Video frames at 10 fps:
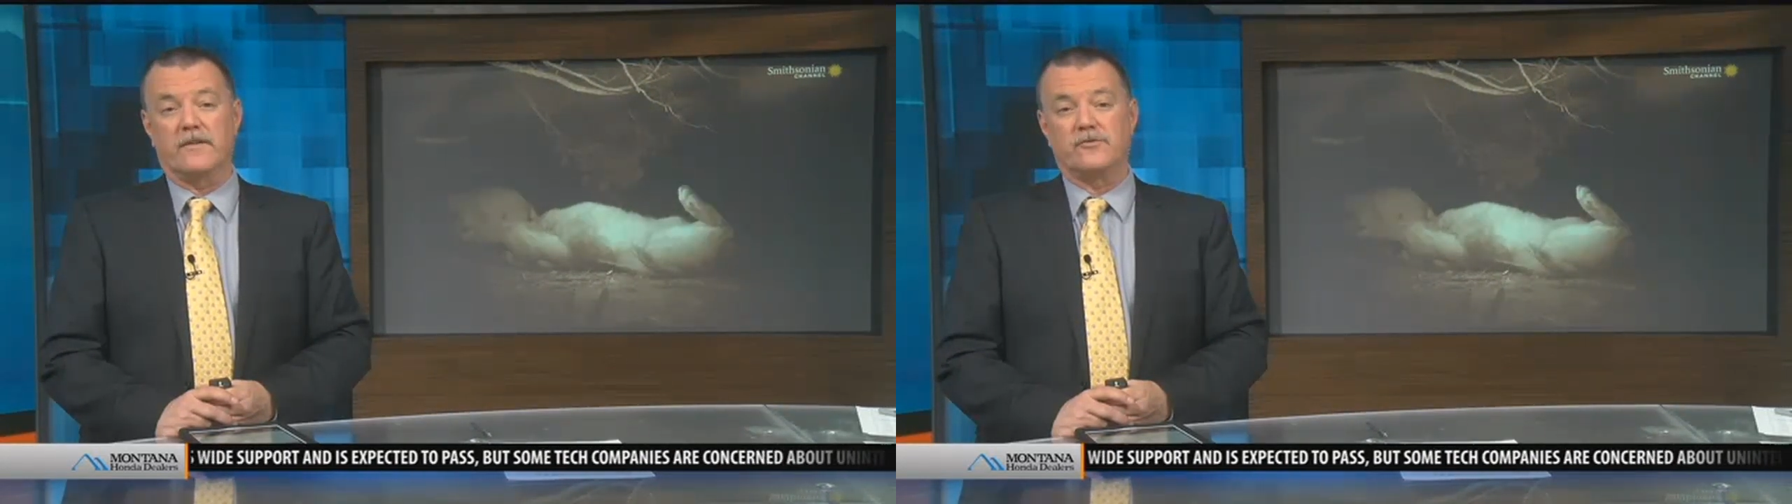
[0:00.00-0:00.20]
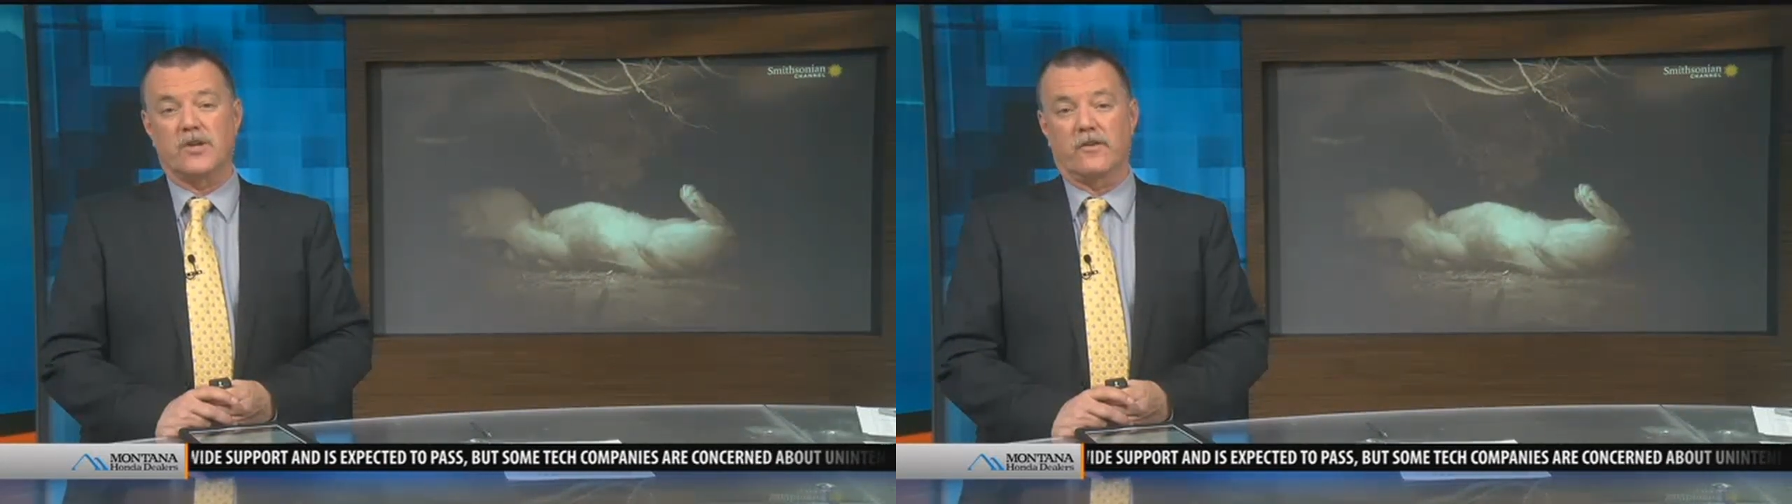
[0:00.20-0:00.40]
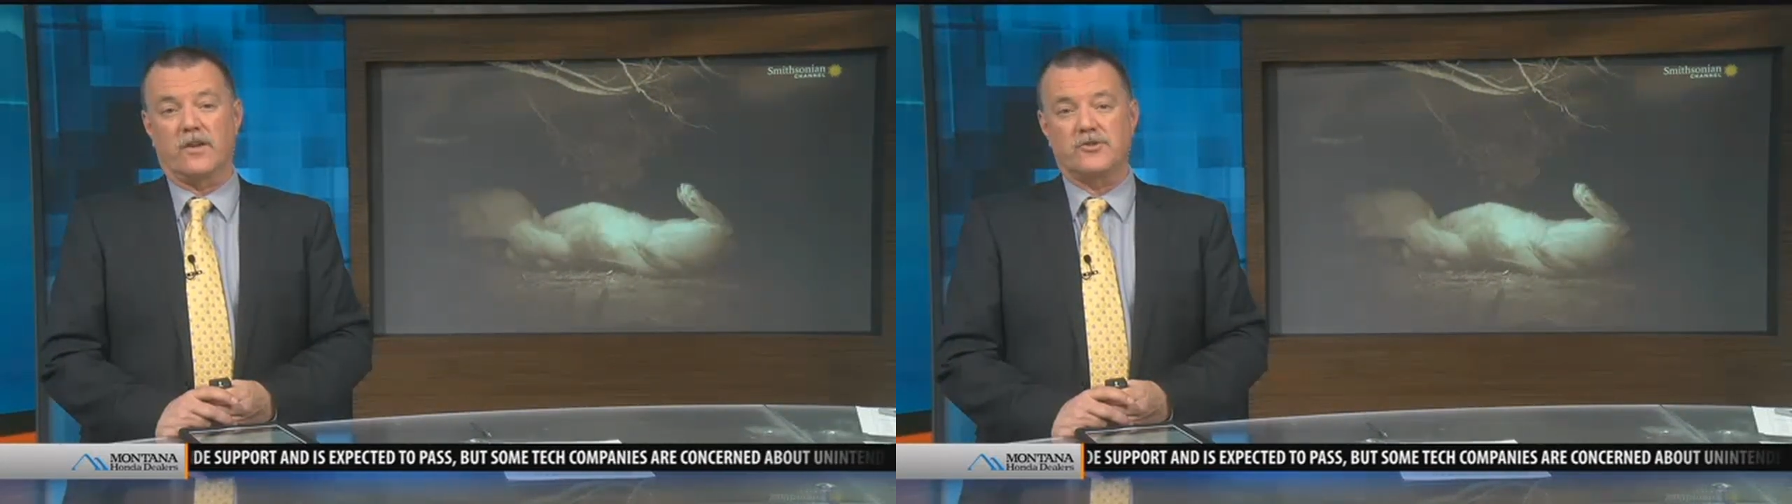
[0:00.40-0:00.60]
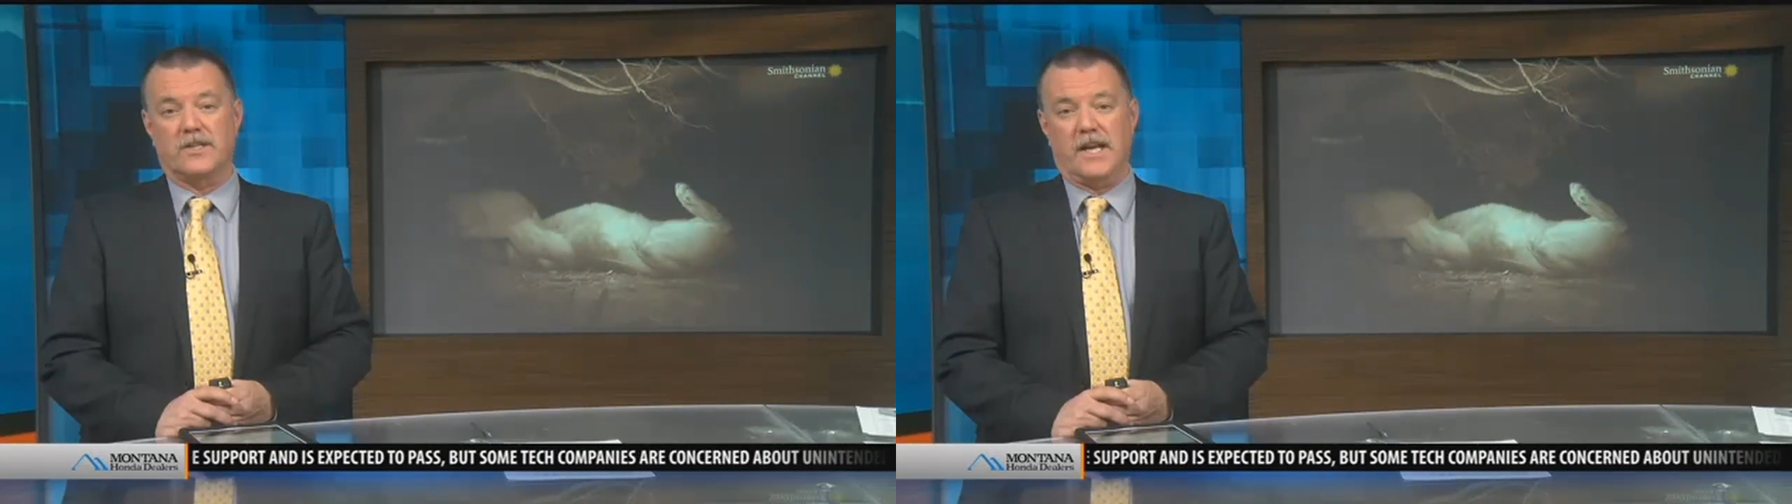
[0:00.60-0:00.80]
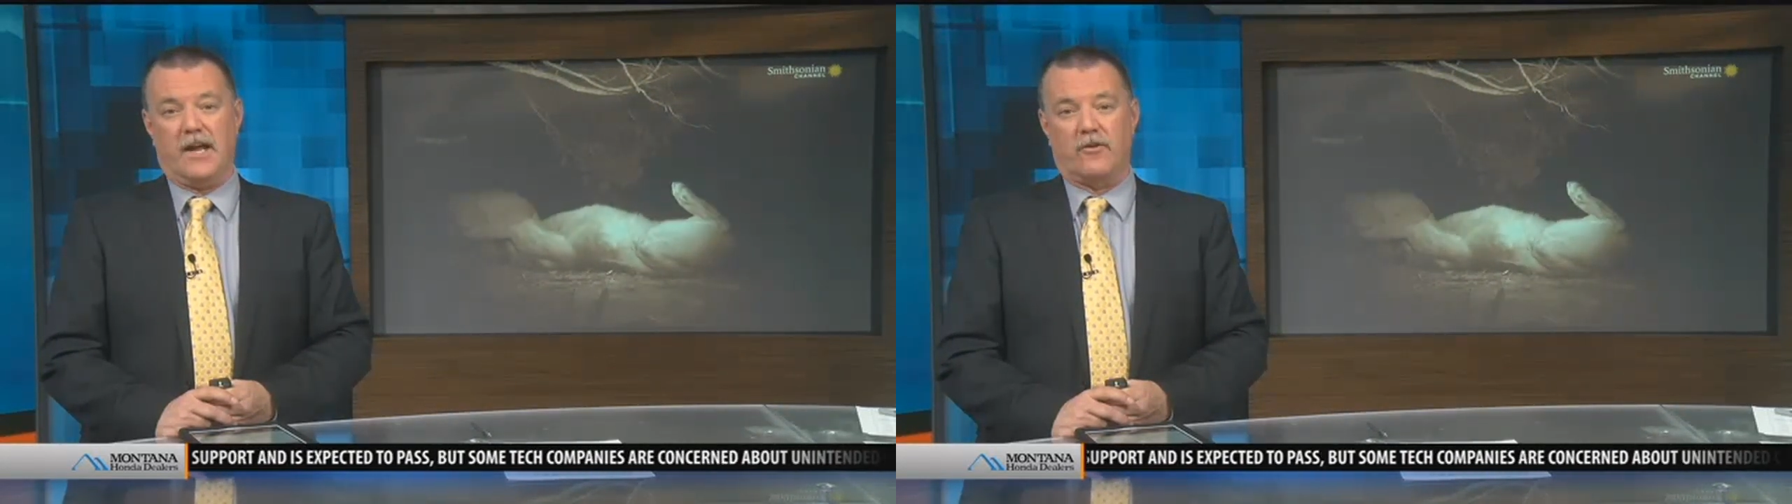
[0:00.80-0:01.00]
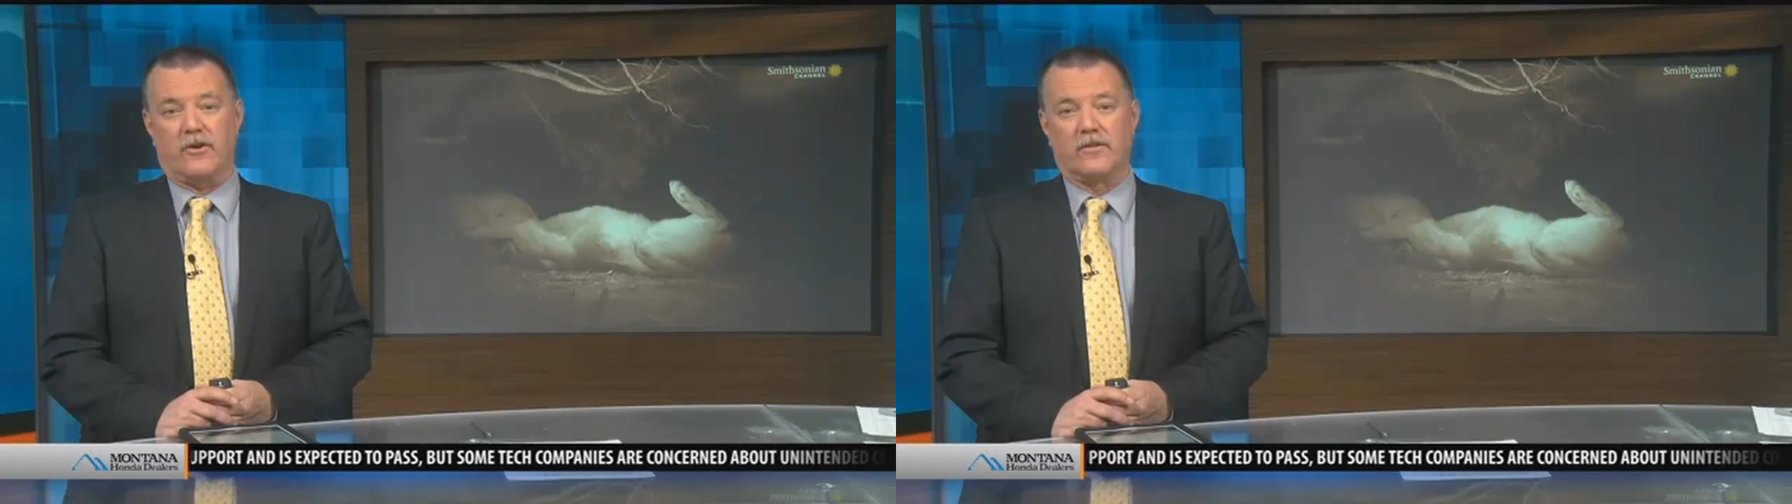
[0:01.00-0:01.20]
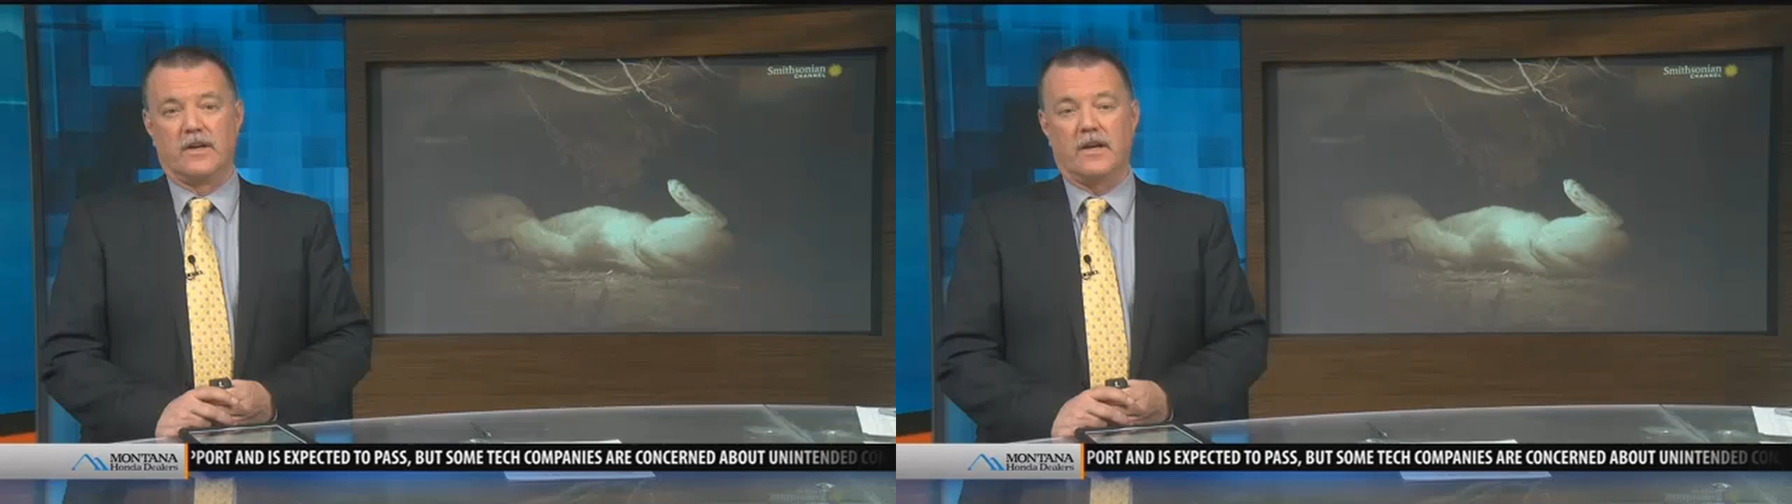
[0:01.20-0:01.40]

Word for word: of just such an encounter.